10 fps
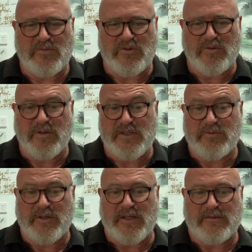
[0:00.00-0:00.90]
always
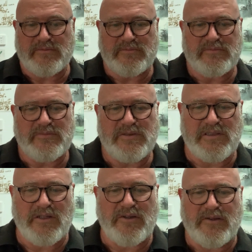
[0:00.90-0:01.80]
want to
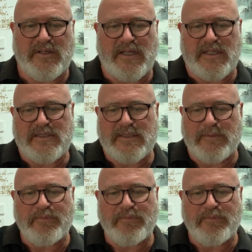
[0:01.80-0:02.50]
learn, and